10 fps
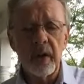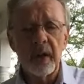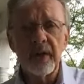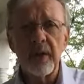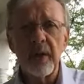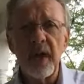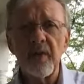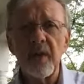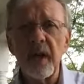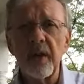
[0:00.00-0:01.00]
still
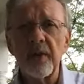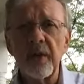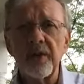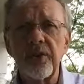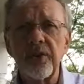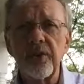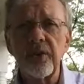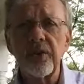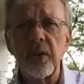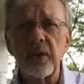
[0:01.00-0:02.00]
having health
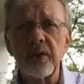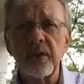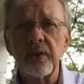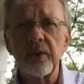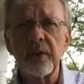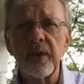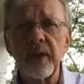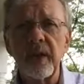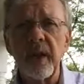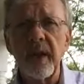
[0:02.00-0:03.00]
issues, our sister
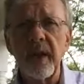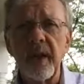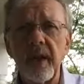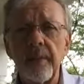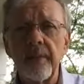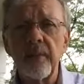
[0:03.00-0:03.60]
Cynthia Hay.